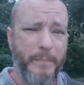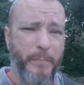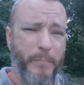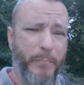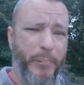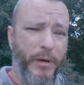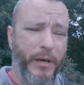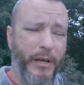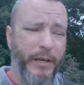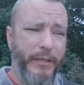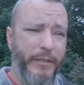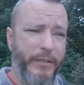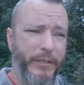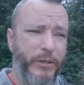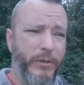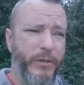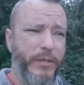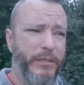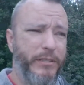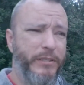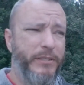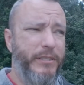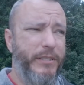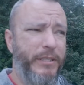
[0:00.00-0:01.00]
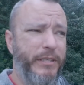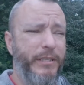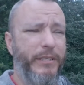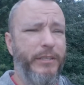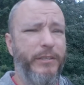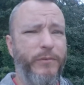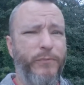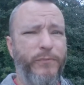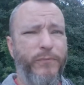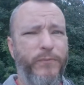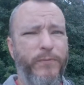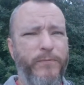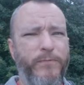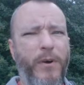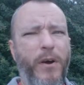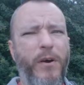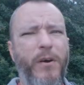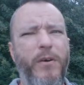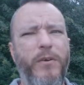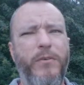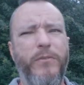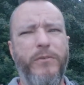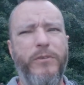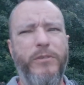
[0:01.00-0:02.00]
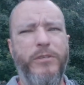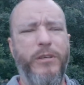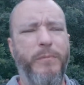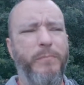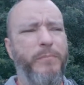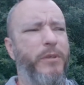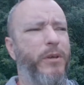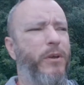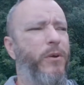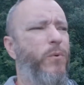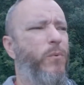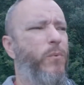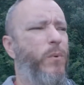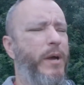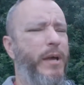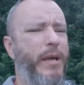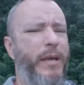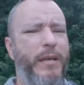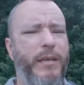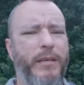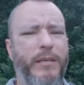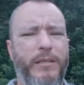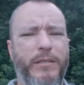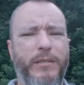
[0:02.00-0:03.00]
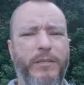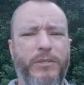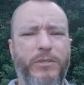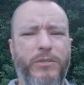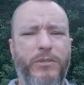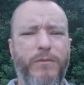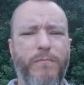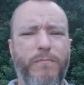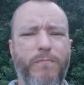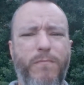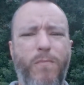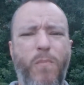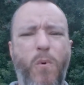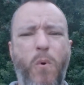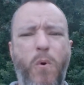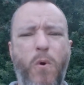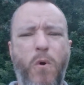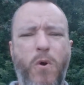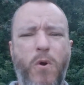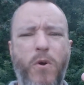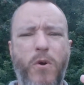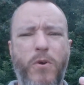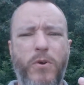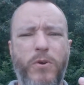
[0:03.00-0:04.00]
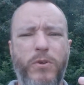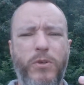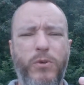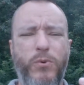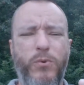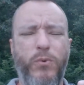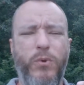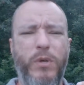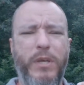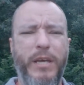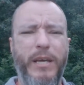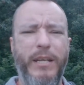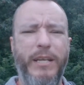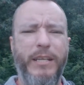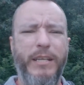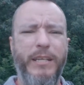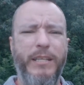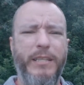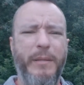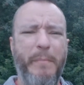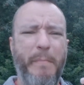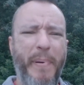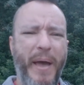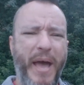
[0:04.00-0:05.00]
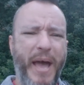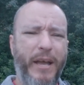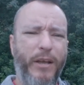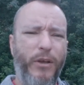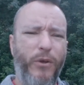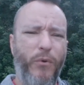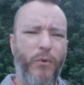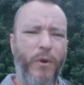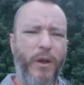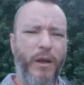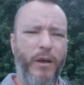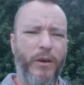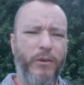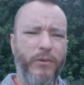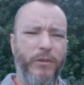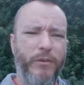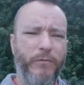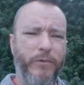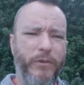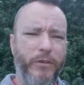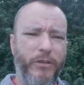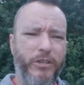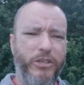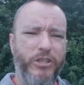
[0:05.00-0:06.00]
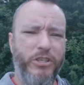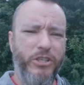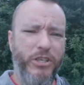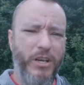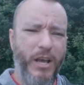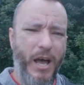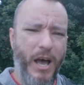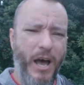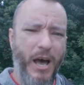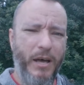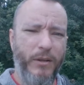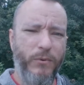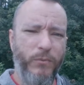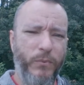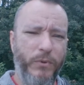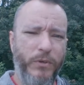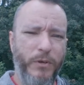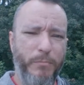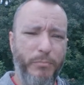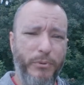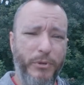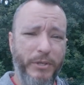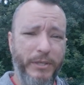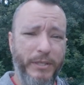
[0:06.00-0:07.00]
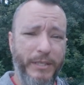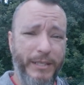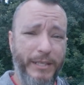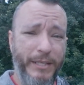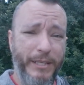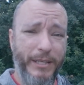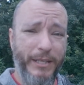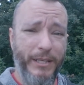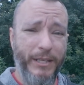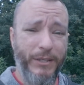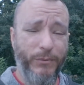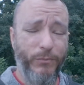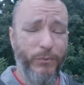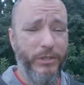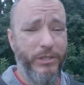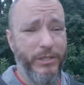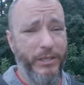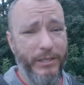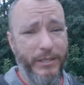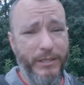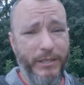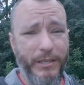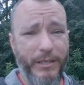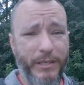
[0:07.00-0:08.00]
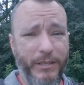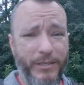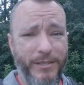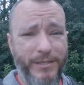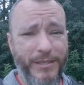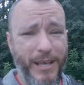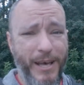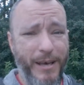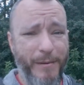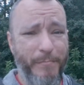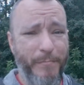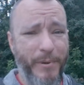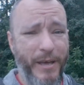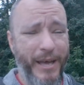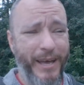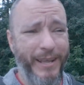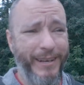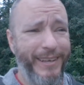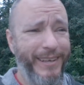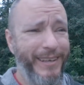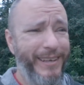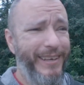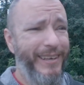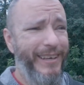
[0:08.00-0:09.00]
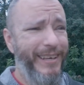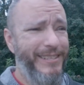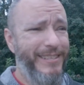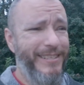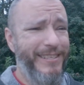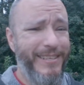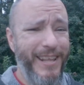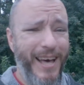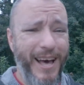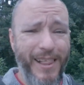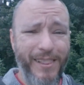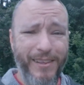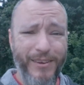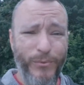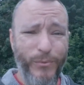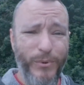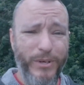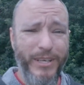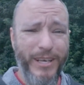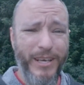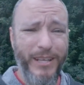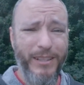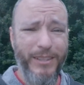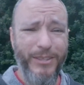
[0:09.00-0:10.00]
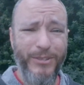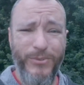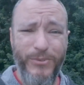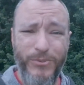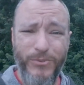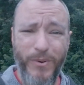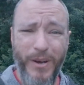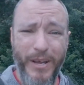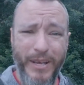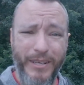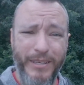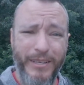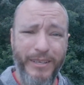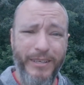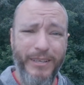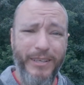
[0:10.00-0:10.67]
But you can see the farther something away is, the more you get it in the background of your shot when you're putting it in, which I think is not bad. It's $1. What do you got to lose, right?